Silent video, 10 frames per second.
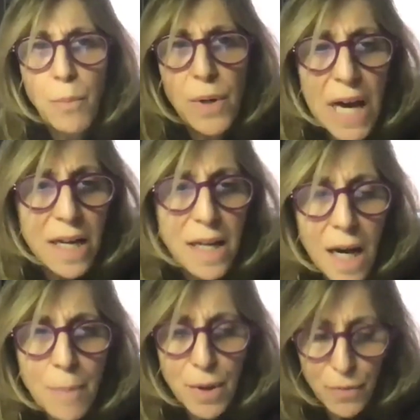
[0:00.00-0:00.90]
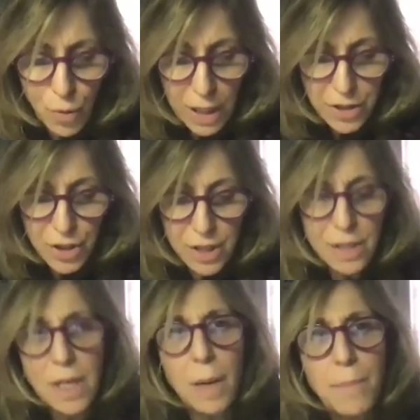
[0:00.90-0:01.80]
We've got a number of
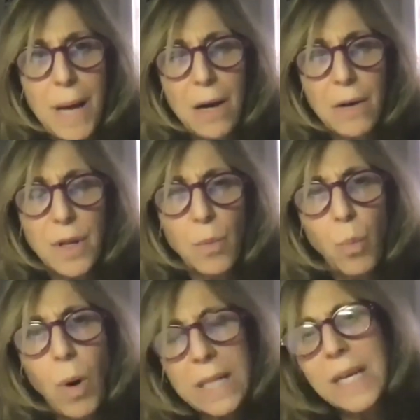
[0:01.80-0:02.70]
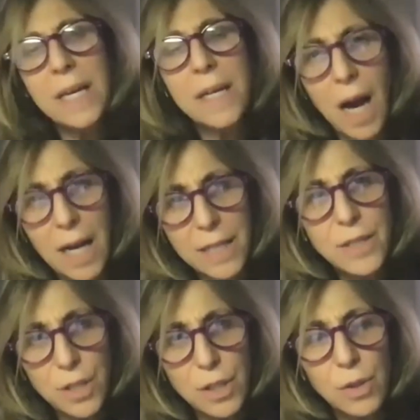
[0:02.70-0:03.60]
questions about what can I
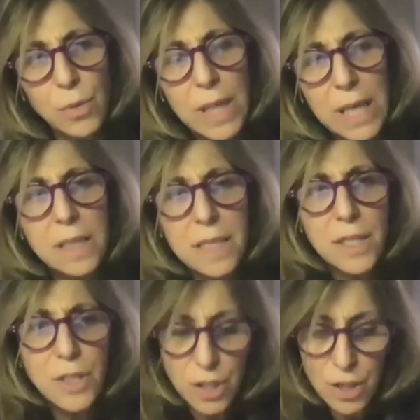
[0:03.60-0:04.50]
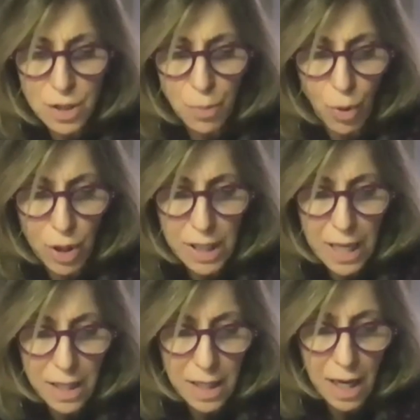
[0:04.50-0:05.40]
do in addition to supporting
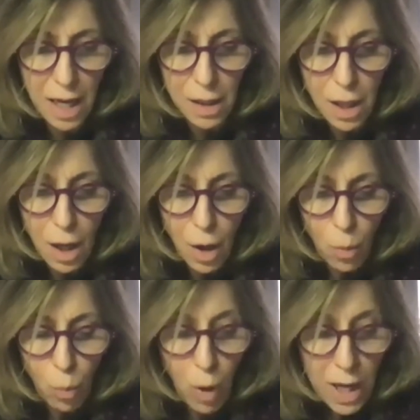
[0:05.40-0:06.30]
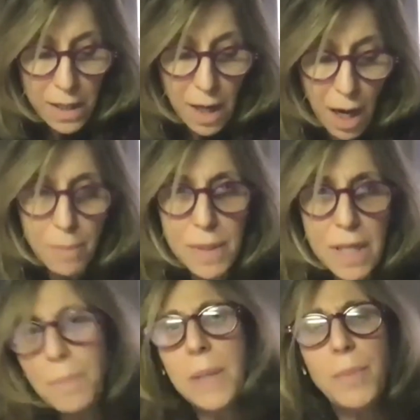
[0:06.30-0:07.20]
ADL? What
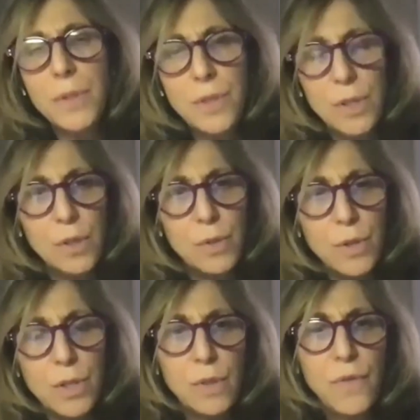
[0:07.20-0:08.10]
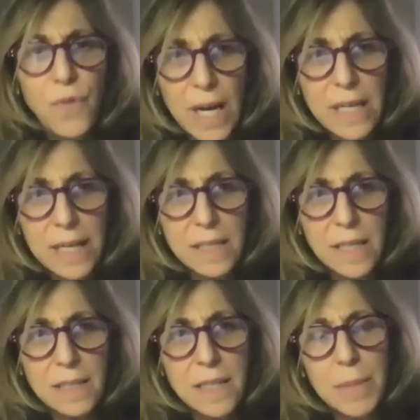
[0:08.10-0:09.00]
can people do to fight
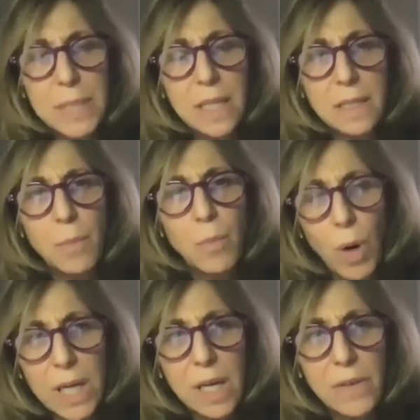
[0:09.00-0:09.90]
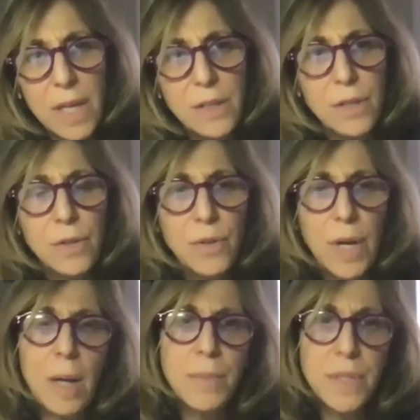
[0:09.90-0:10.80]
anti-Semitism? What can they do to
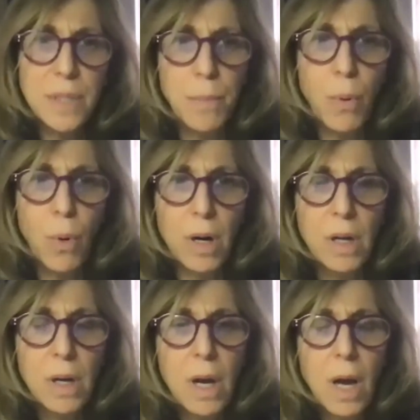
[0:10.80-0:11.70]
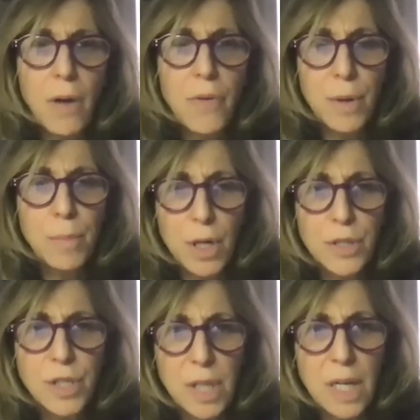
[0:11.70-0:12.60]
help support other
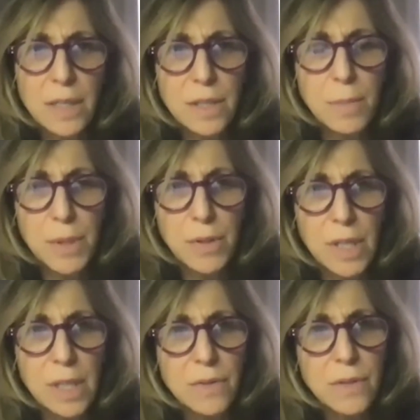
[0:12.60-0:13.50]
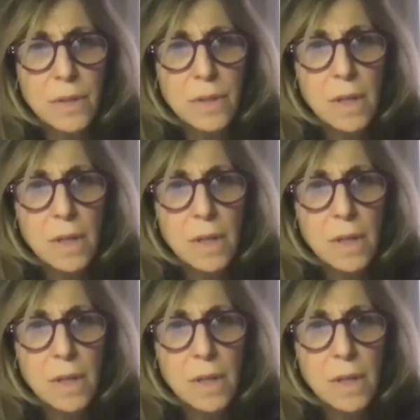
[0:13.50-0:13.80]
marginalized communities?